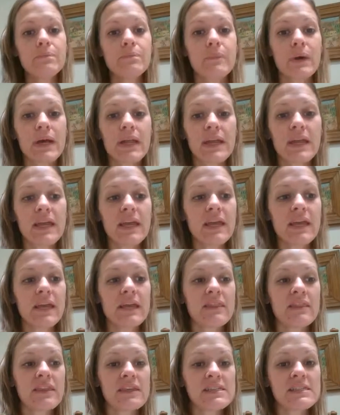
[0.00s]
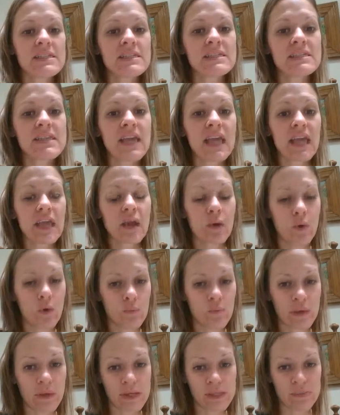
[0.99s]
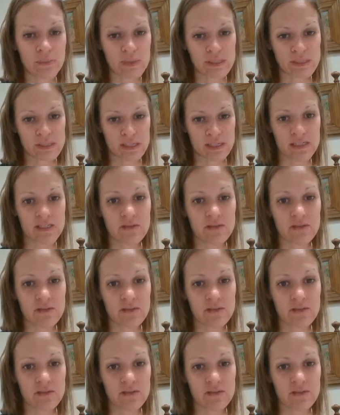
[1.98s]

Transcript: But this is a home-based business,